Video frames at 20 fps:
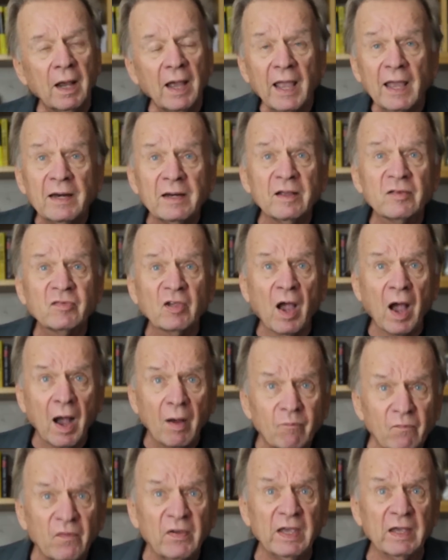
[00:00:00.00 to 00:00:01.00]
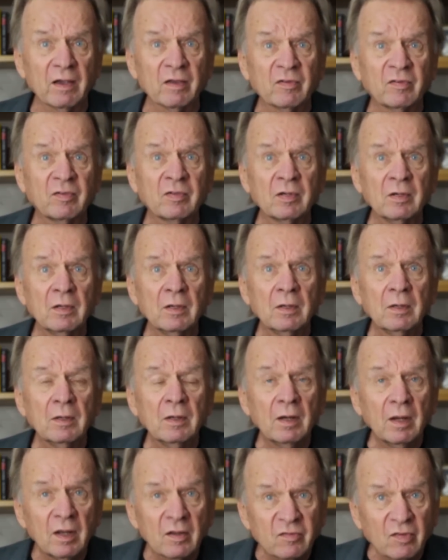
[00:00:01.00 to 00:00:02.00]
And it's obvious.
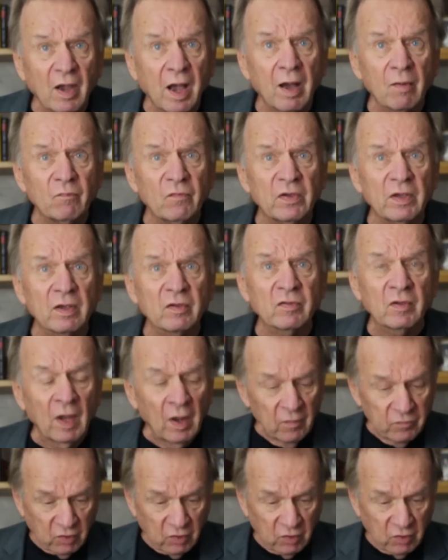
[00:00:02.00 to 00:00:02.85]
It's obvious.